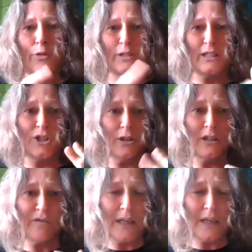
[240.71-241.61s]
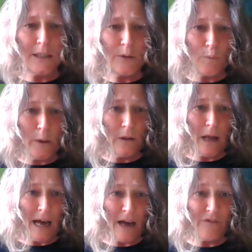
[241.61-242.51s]
those digital devices will
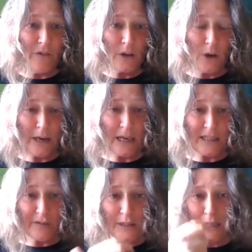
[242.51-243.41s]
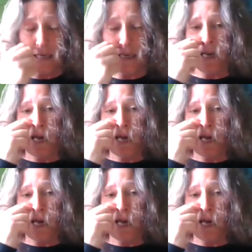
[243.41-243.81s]
have connectivity,